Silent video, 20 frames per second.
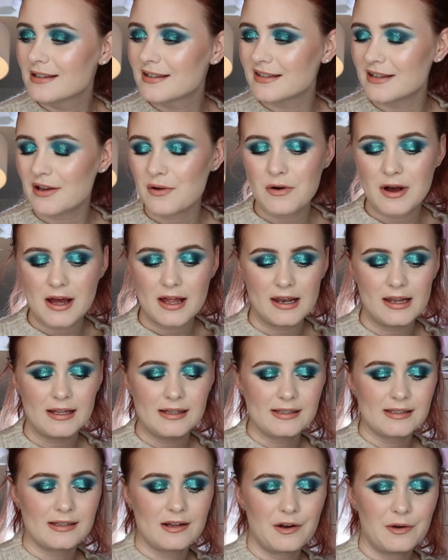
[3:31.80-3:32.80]
So
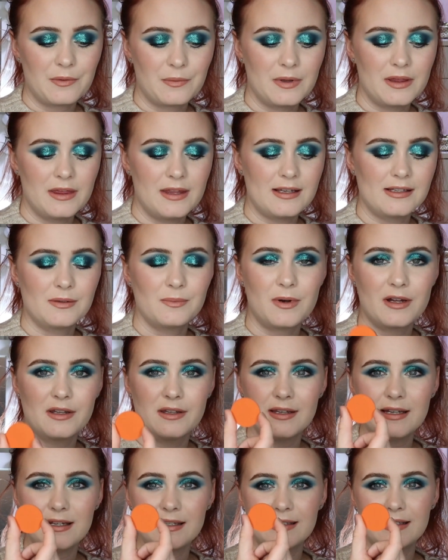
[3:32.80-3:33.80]
let's start with this
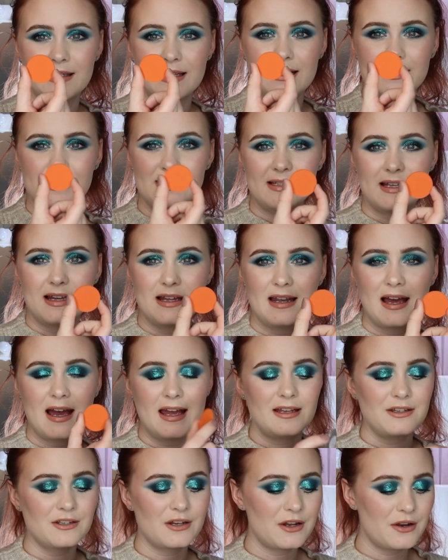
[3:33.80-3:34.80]
one. This is an
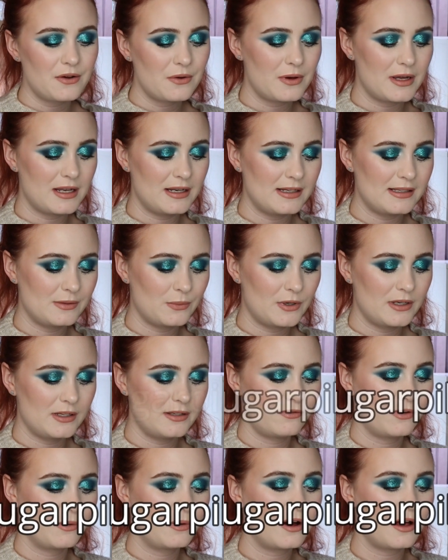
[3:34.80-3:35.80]
eyeshadow, and this one
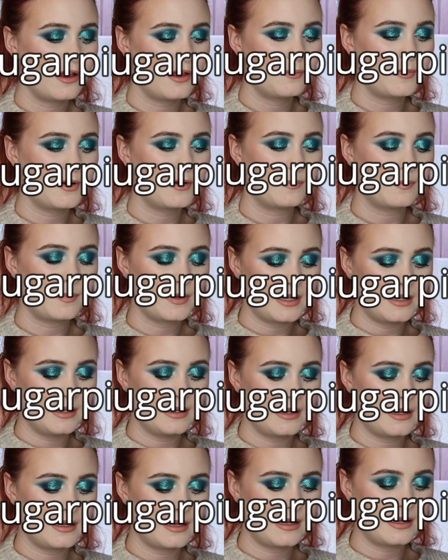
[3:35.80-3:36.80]
is from Colourpop
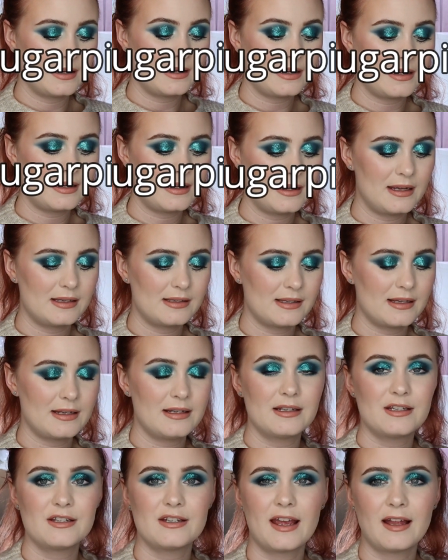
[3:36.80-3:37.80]
and it is
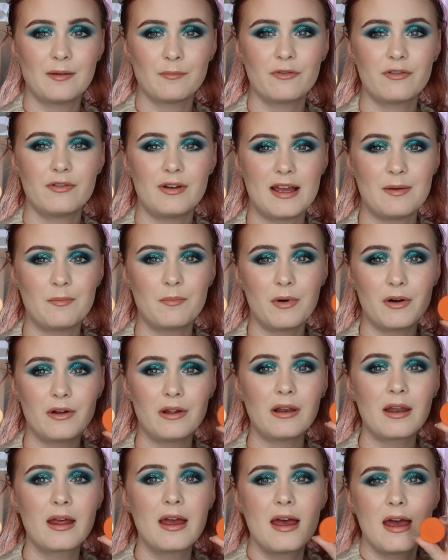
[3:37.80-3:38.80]
in the shade
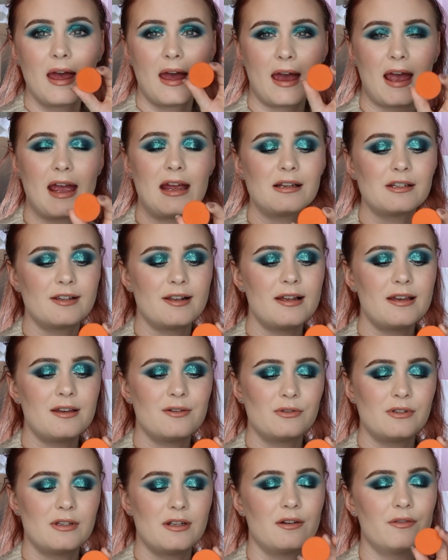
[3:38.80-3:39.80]
Flamepoint. I actually
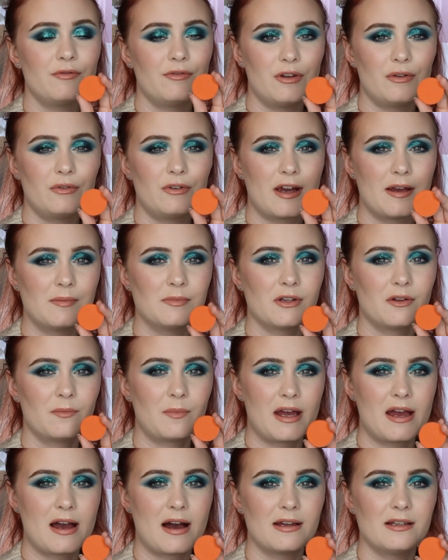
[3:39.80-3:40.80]
used it a few times
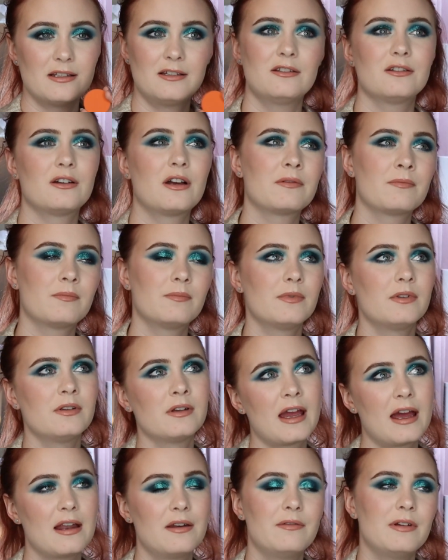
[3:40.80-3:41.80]
on my eyes,
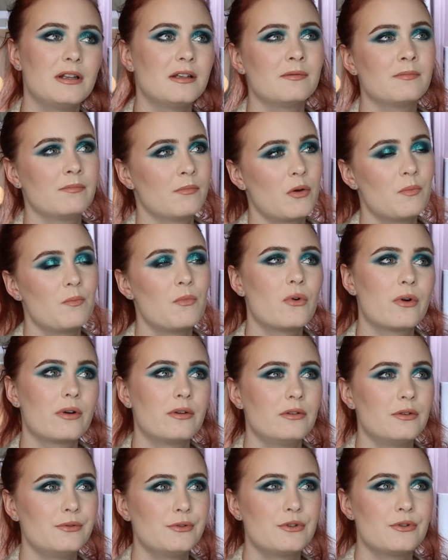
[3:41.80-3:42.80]
kind of in a
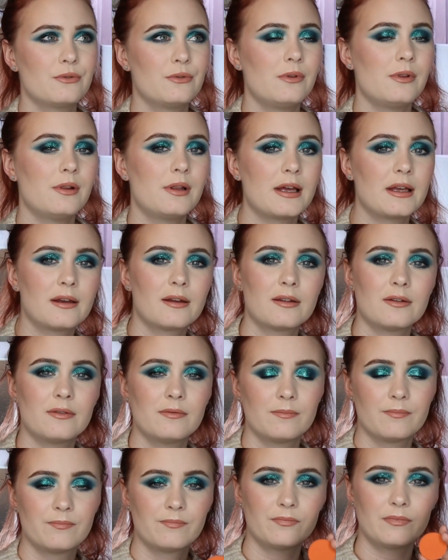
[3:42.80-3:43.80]
more neutral like
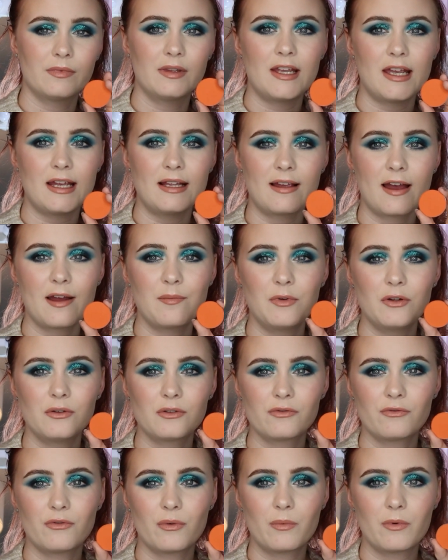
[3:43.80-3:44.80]
daytime
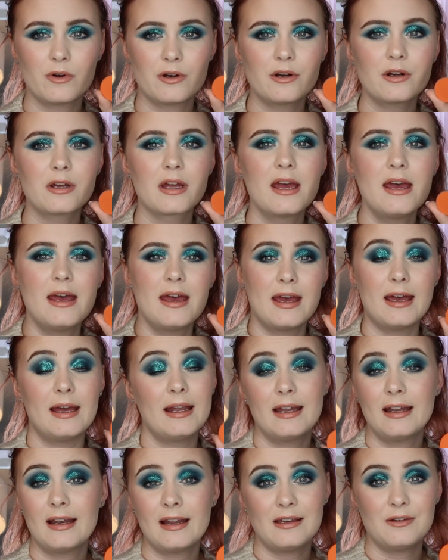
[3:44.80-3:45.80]
looks for work,
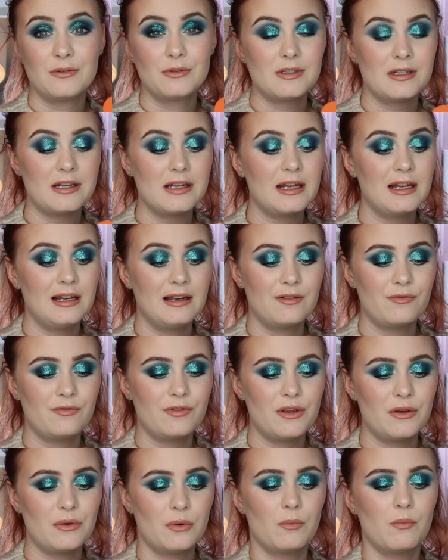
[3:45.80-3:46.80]
and then I used it in a
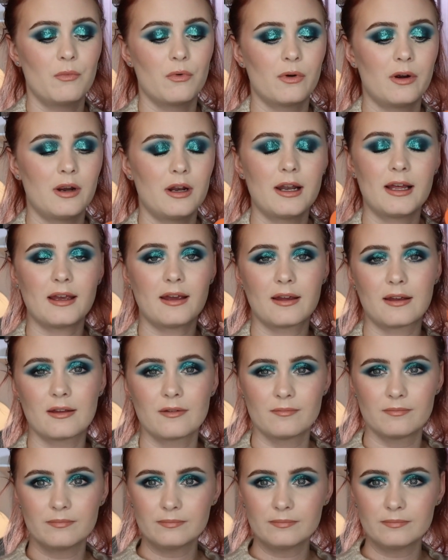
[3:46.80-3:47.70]
few more like